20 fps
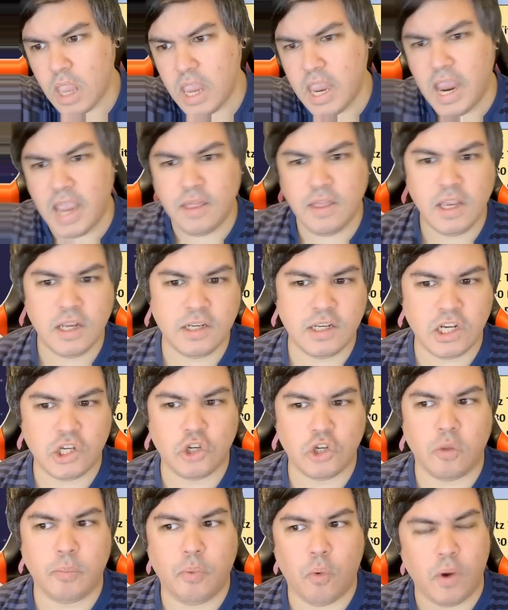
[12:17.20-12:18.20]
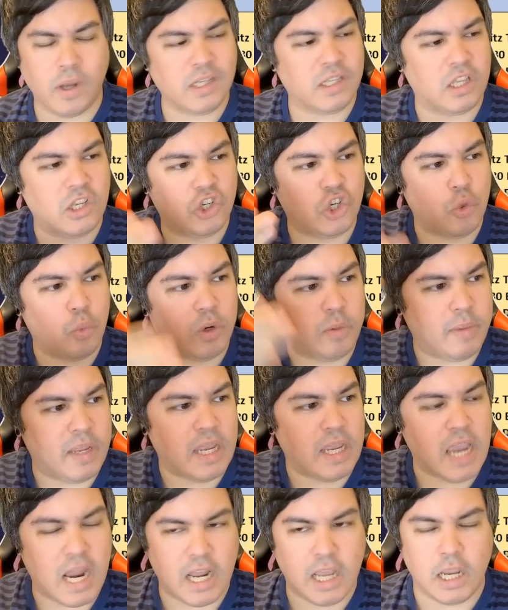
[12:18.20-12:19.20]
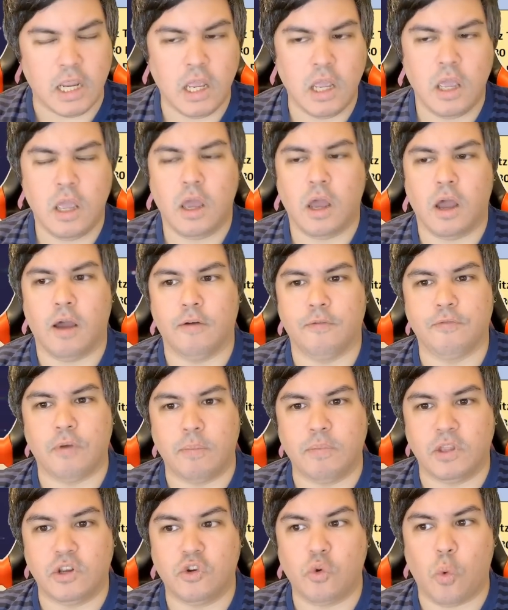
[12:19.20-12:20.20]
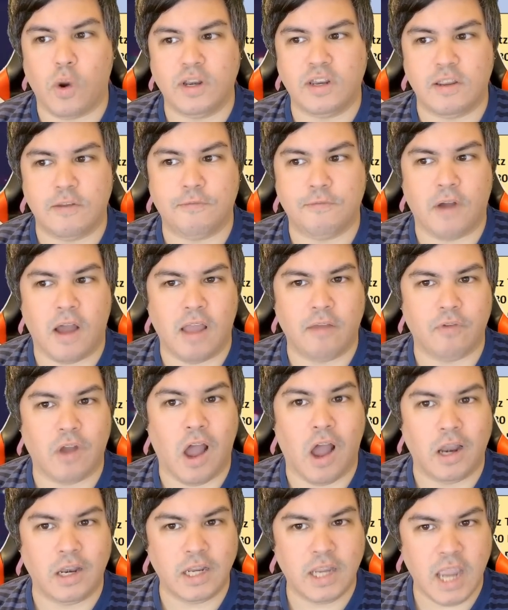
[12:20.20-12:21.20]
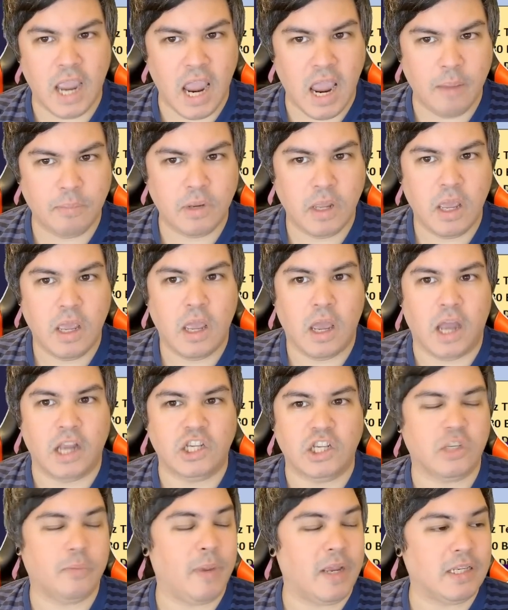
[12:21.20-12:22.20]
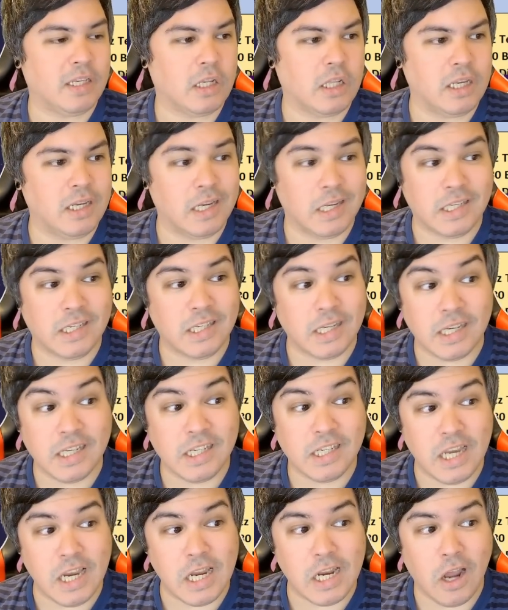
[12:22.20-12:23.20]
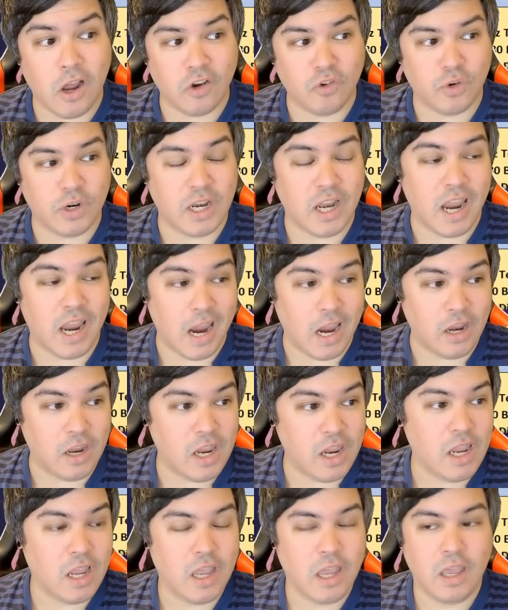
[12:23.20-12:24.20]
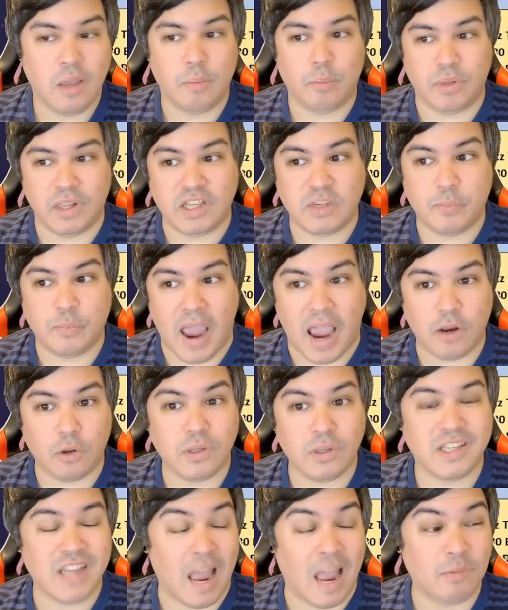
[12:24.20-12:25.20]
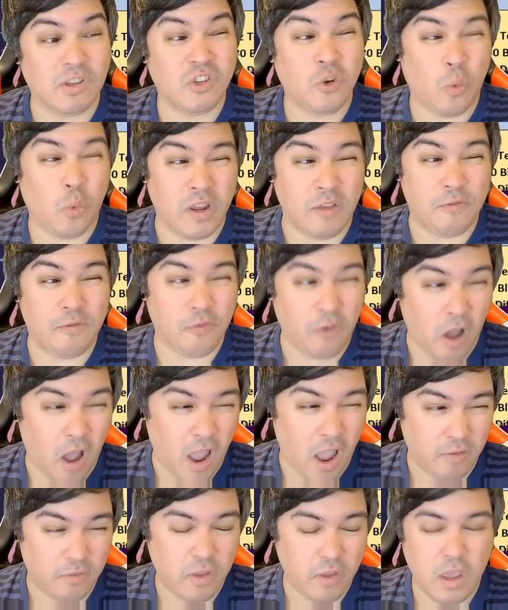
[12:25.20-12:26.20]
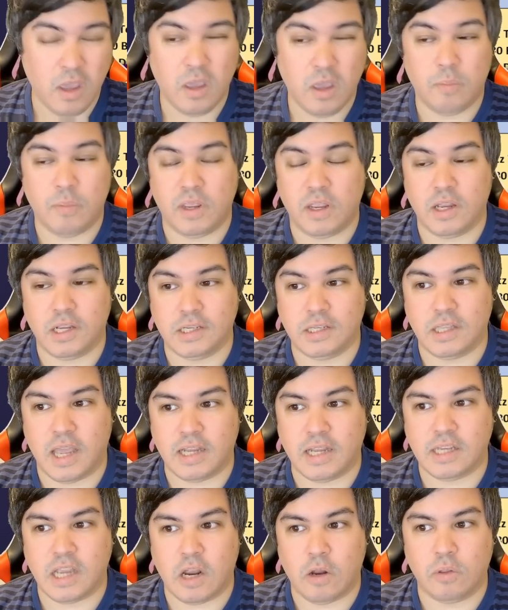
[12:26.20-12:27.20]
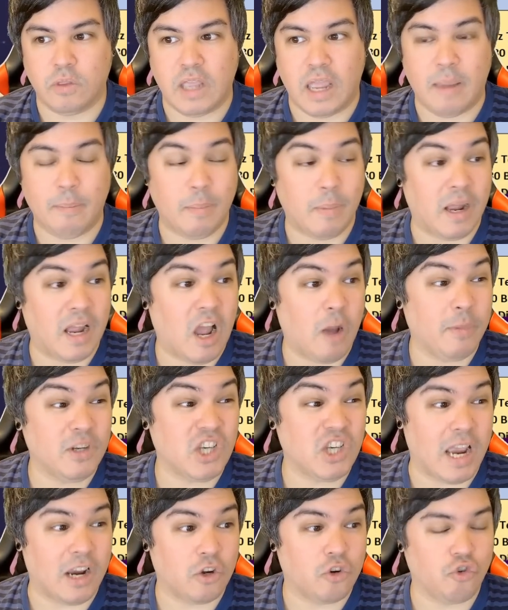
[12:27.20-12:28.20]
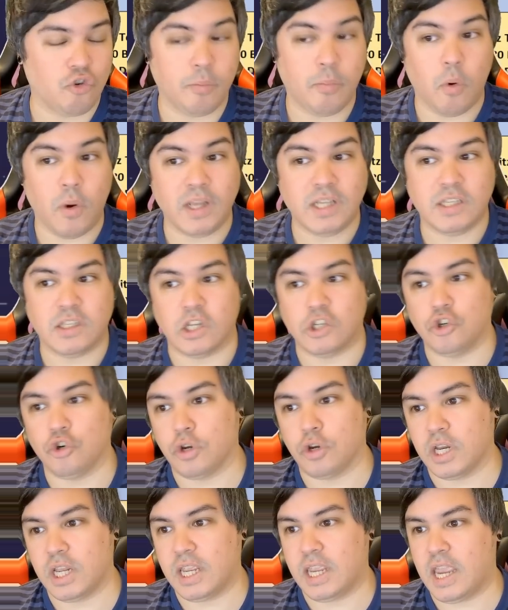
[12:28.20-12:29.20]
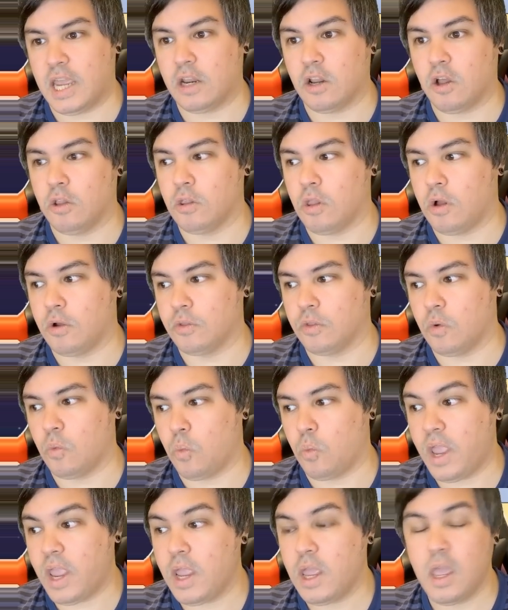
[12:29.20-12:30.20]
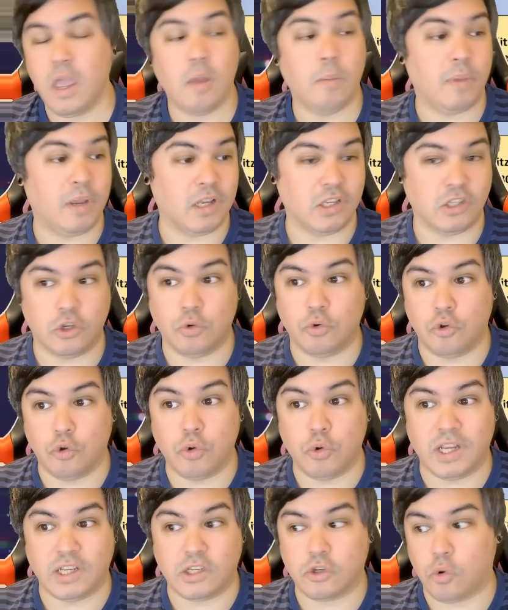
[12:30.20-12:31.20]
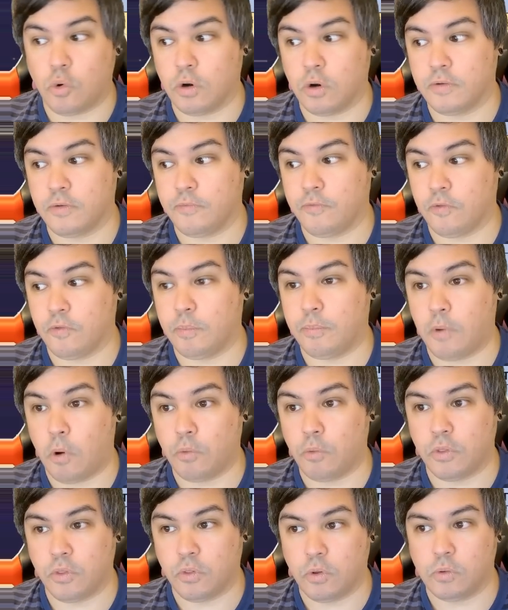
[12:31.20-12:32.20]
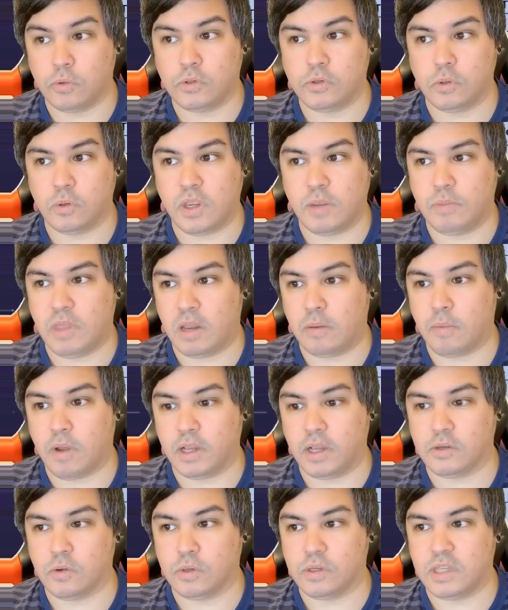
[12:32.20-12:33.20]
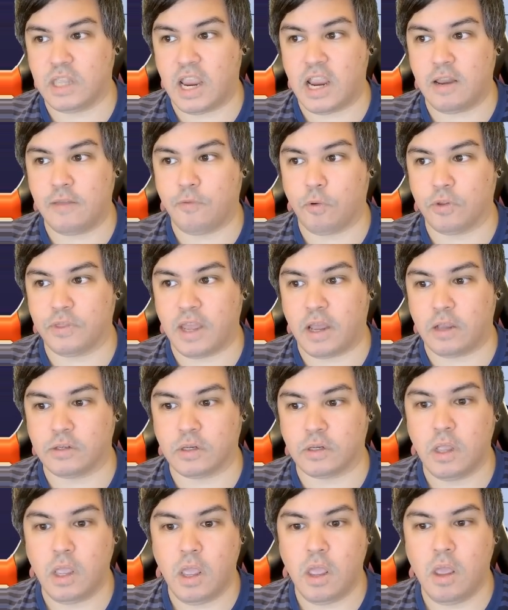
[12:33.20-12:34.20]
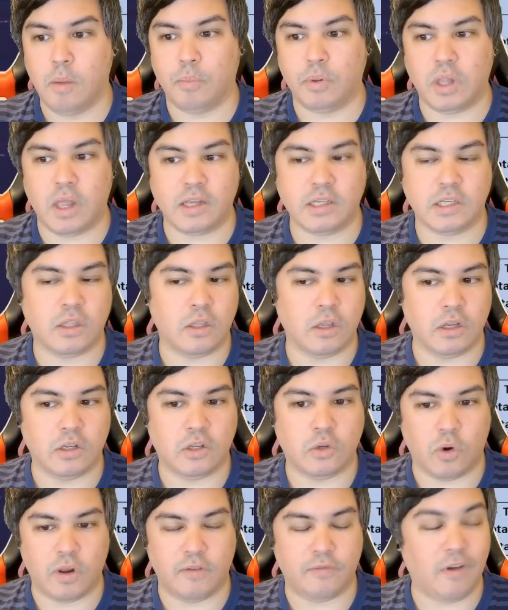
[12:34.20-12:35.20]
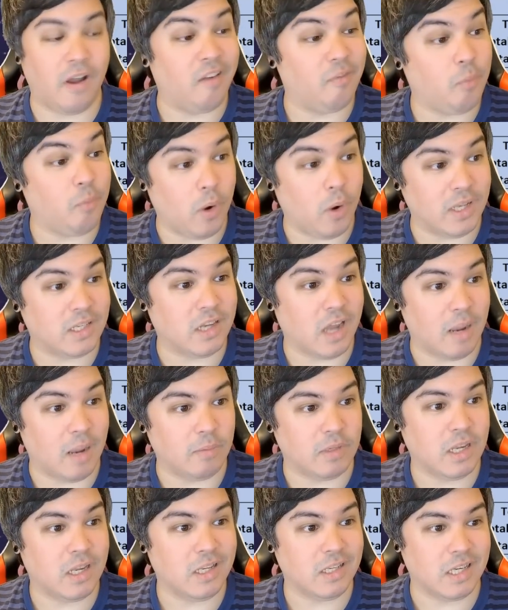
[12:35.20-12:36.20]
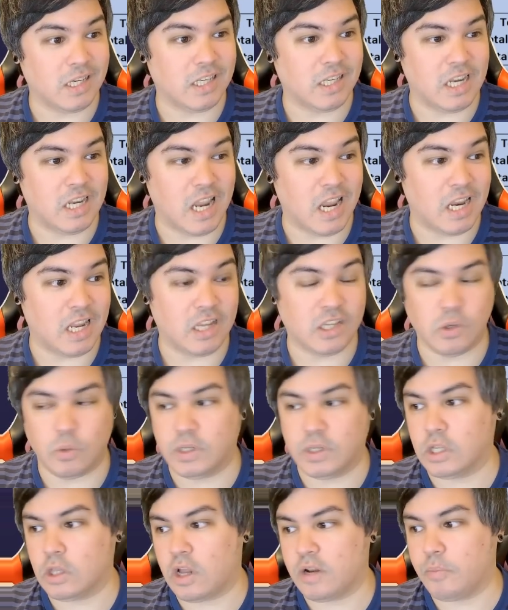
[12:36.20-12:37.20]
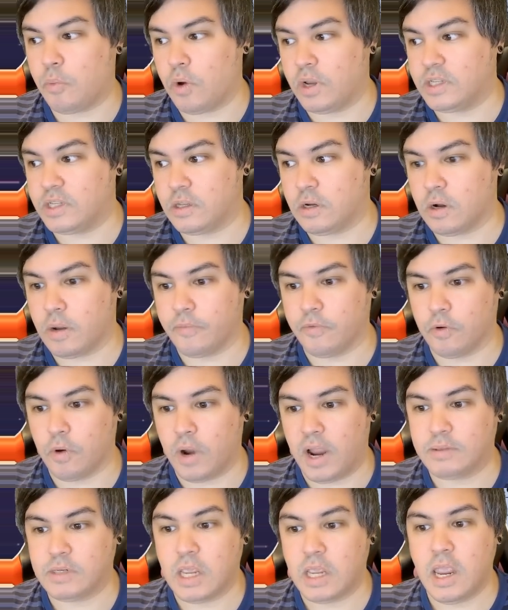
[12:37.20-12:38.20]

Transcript: and the additional points that you would be getting uh, from the 25 uncapped. I just basically did 1680 blitz battles times 25 because that's how the um, how much extra points that you're going to get along the way because you do get scored for both of those. So keep that in mind. So it's the 84,000 plus the 25 points times 1680. So it's a lot of points there up for grabs.